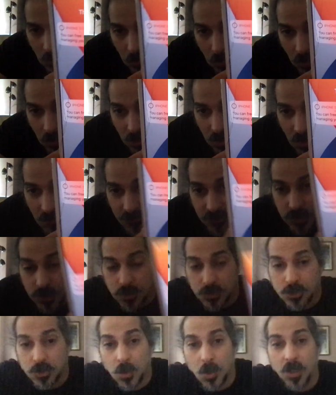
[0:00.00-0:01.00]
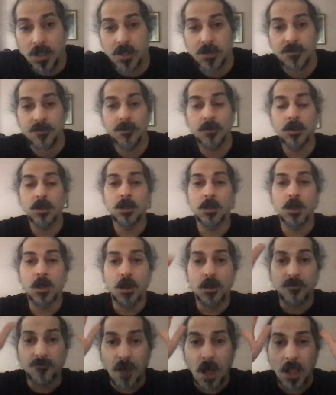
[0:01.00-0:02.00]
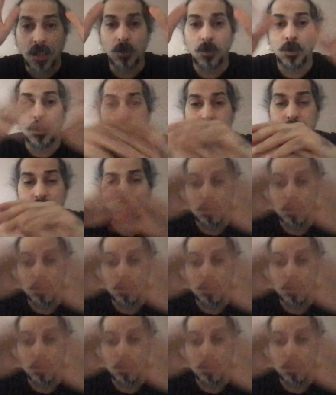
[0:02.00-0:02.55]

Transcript: 111 June 20th. Followers